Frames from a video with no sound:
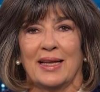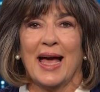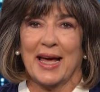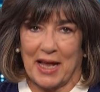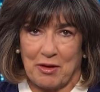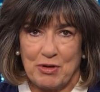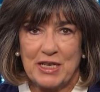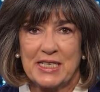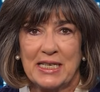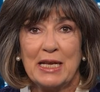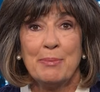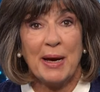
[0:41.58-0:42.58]
And I
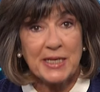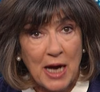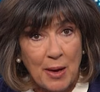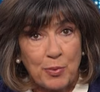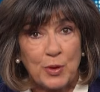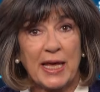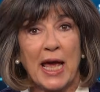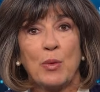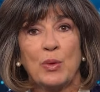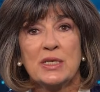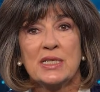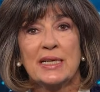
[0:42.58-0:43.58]
recently met up with Kate
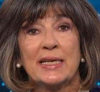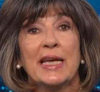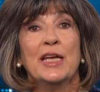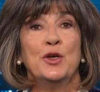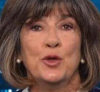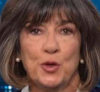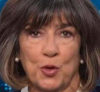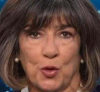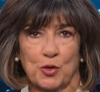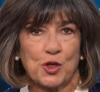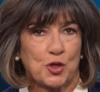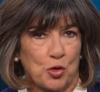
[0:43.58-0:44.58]
Winslet in New
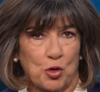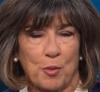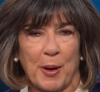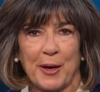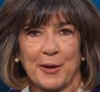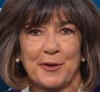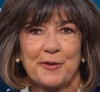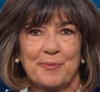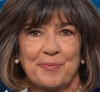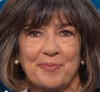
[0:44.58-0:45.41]
York to talk about it.